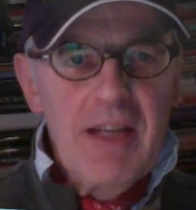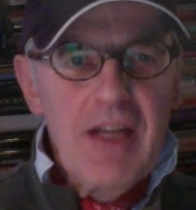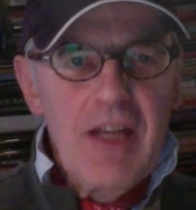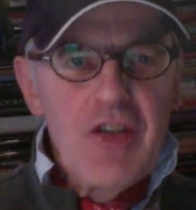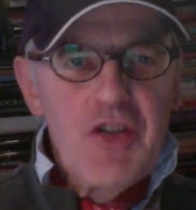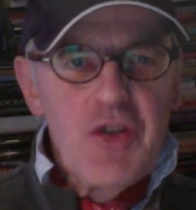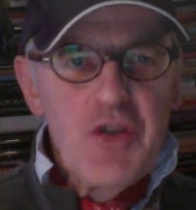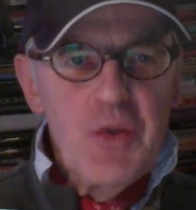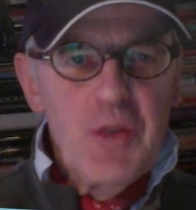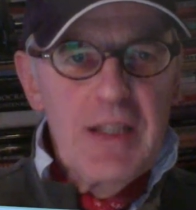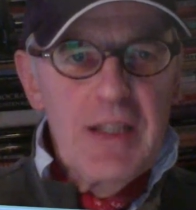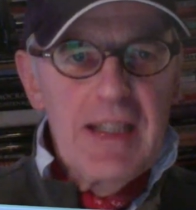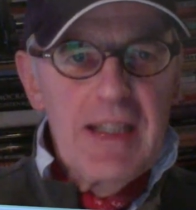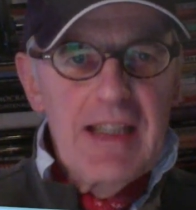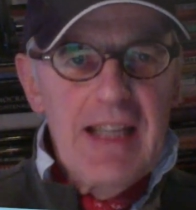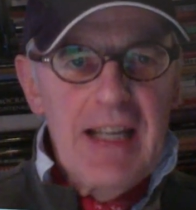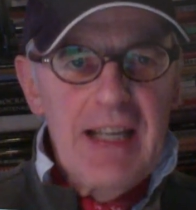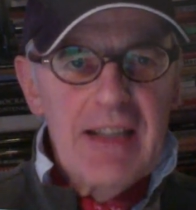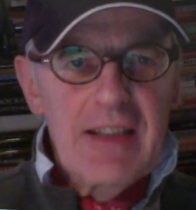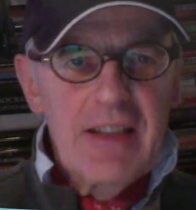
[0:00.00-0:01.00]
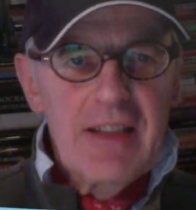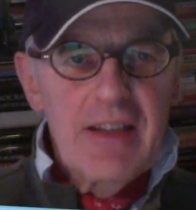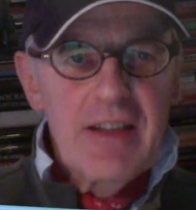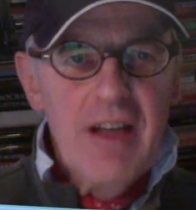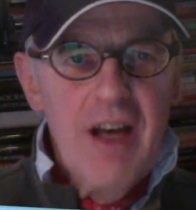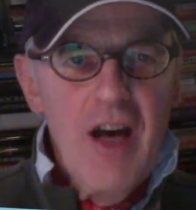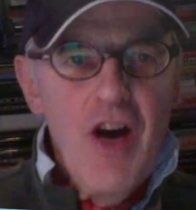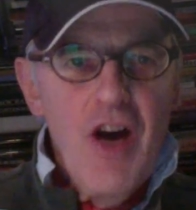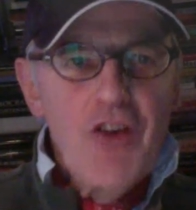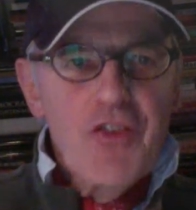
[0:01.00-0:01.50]
and duly elected,
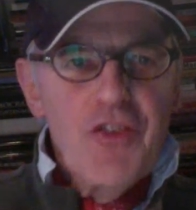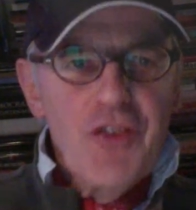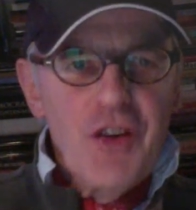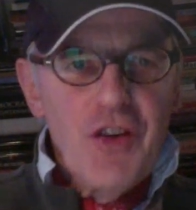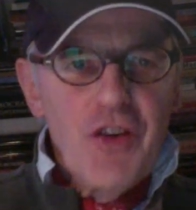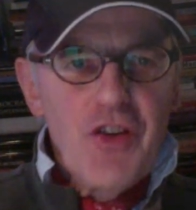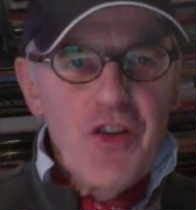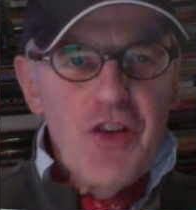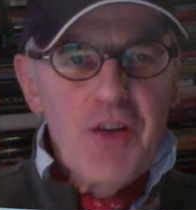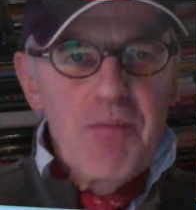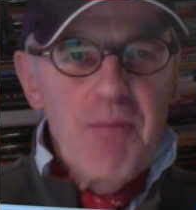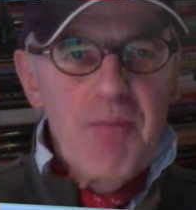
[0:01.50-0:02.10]
furthered